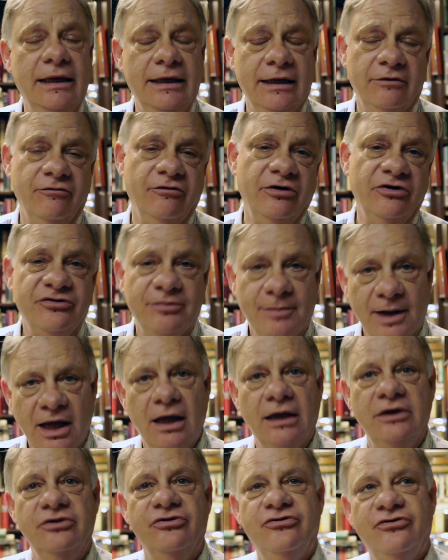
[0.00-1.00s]
in
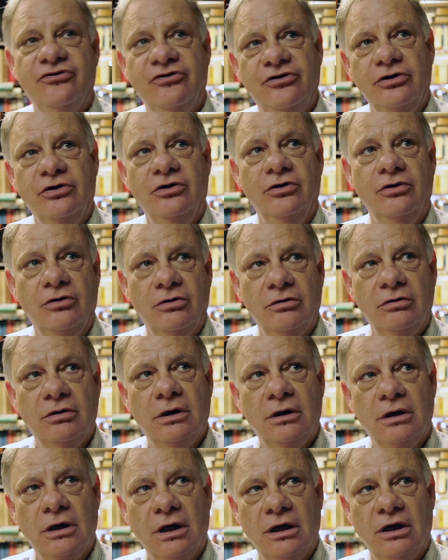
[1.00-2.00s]
response to
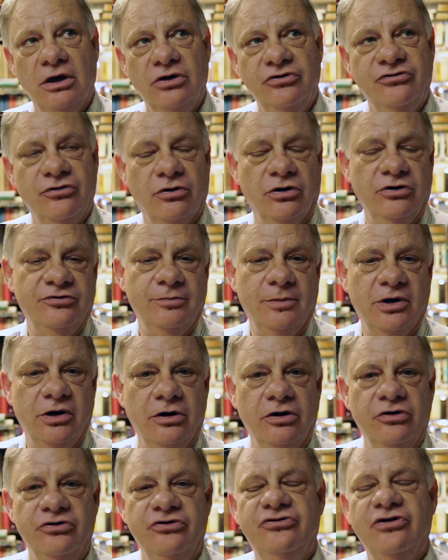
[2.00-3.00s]
uh, George
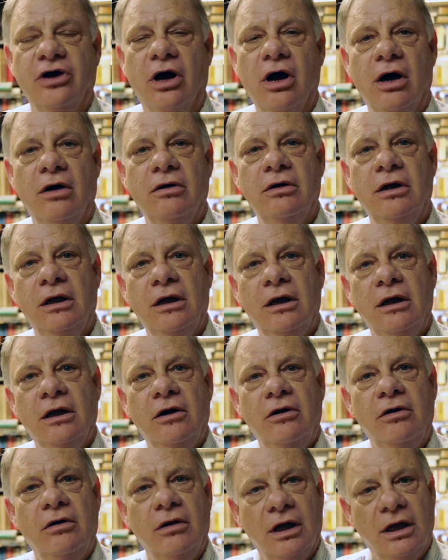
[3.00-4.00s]
Bernard Shaw.
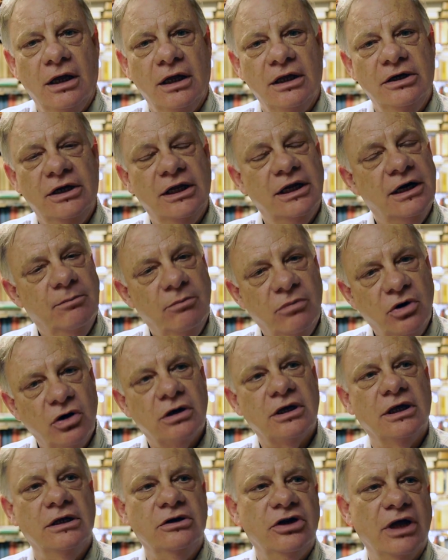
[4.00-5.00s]
Uh, did a book
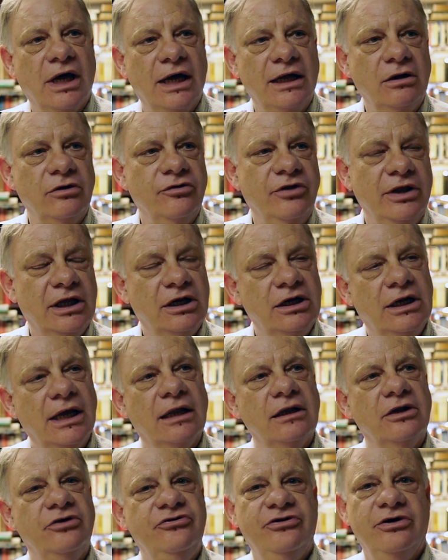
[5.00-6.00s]
entitled The
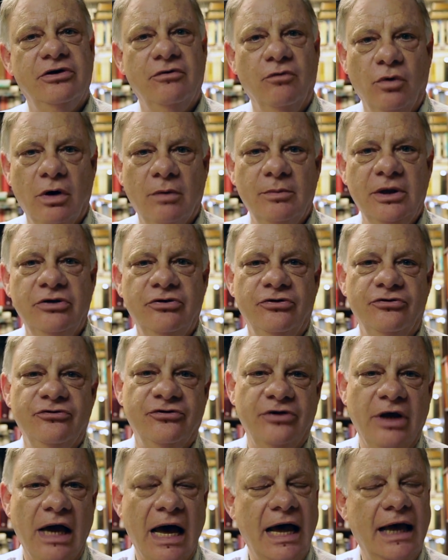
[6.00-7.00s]
Intelligent Woman's
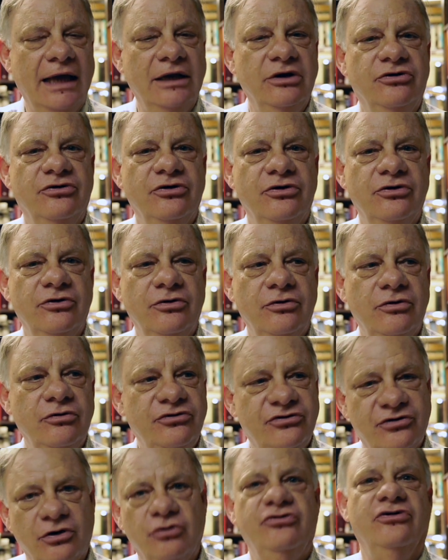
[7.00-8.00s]
Guide to
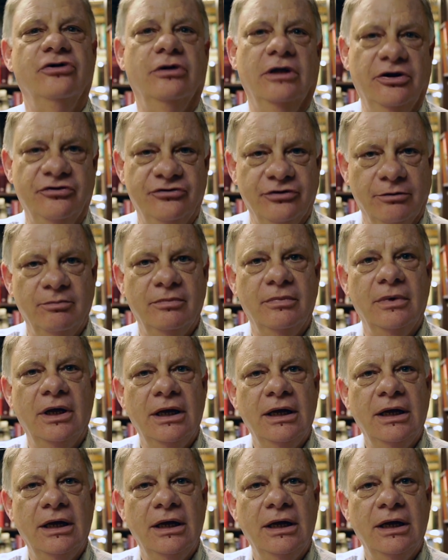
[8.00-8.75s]
Socialism.